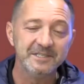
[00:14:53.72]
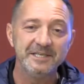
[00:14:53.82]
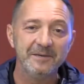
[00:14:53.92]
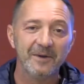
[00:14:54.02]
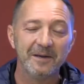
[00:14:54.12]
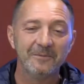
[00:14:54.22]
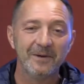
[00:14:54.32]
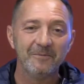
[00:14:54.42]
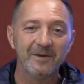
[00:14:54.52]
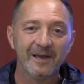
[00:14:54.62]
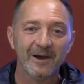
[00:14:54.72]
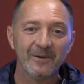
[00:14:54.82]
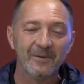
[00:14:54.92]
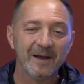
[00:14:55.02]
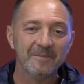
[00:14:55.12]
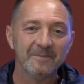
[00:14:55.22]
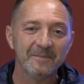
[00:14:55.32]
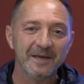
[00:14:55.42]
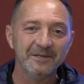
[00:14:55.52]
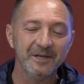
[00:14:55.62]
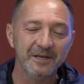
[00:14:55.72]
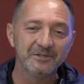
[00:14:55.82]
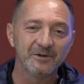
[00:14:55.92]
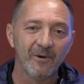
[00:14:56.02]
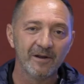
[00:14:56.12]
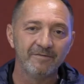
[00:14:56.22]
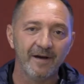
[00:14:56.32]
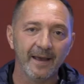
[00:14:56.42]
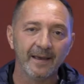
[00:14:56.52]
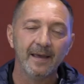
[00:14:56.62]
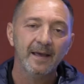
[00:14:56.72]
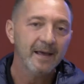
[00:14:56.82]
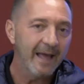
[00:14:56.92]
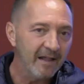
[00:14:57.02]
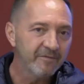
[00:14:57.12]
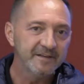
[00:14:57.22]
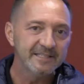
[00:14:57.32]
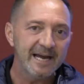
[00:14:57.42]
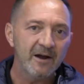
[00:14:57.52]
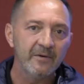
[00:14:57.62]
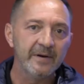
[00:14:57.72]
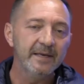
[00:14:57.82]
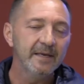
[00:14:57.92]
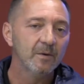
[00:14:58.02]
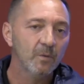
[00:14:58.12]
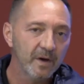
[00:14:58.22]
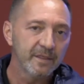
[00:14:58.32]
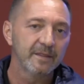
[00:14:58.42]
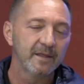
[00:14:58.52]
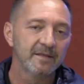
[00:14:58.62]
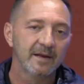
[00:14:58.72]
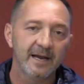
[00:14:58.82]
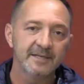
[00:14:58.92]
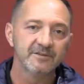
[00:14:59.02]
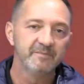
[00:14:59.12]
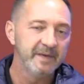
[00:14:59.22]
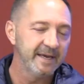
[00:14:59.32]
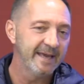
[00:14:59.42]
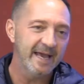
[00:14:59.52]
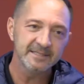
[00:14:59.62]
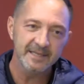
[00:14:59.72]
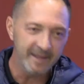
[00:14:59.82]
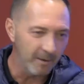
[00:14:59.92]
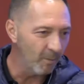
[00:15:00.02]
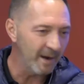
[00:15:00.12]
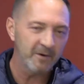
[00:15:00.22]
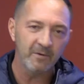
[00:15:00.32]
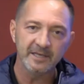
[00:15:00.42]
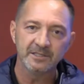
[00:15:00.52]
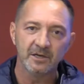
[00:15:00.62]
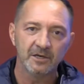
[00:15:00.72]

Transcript: we see when, when we go um, in, into qualifying. Alpha Tauri, with the likes of Pierre Gasly, they won a race